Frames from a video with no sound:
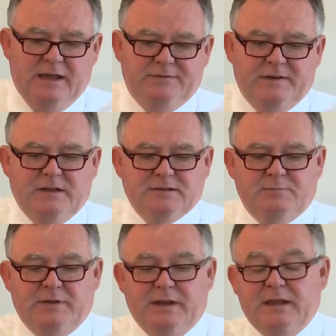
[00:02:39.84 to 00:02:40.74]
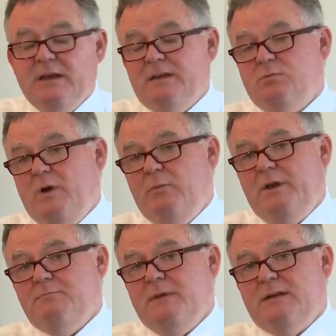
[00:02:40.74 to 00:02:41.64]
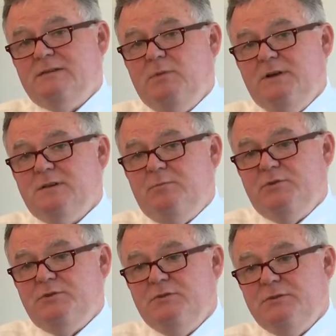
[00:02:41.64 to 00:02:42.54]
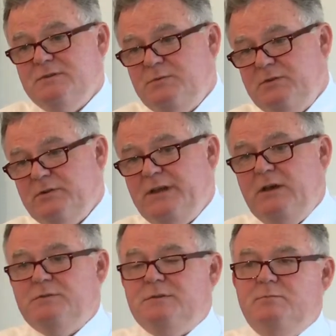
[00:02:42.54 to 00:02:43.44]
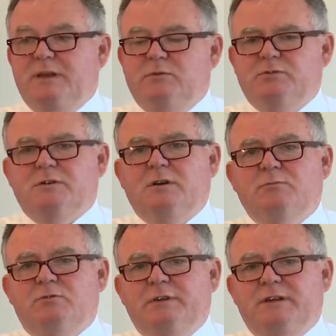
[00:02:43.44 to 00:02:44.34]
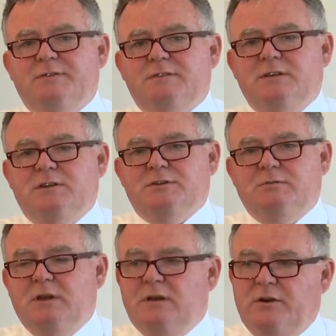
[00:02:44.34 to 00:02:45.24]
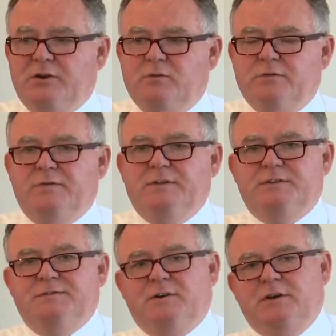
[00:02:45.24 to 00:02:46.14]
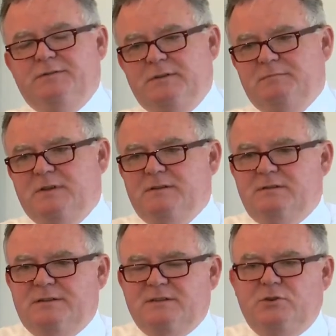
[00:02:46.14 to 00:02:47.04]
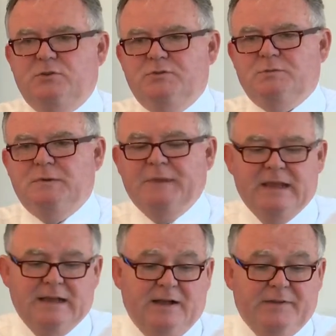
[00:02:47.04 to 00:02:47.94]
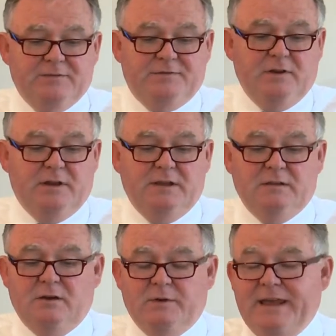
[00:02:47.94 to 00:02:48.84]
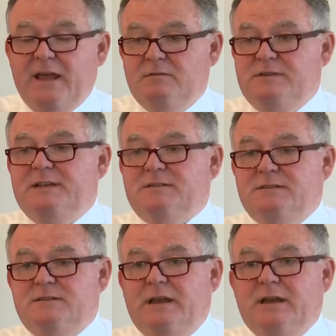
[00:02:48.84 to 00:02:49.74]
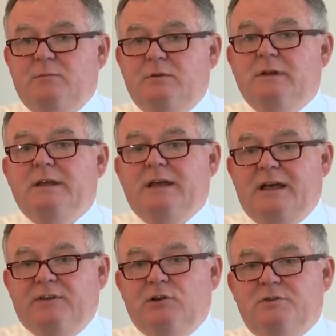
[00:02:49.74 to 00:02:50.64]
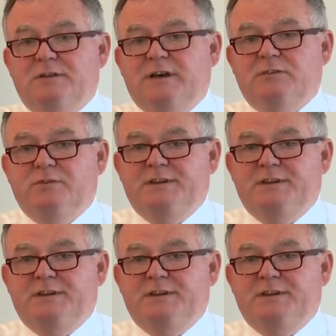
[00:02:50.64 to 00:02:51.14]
financial planning. As well, we can maximise opportunities with your accountant. Maybe retirement relief is an issue. Are you over 55? And that's a huge one. And then finally, you know, again, debt sustainable. Have you looked at that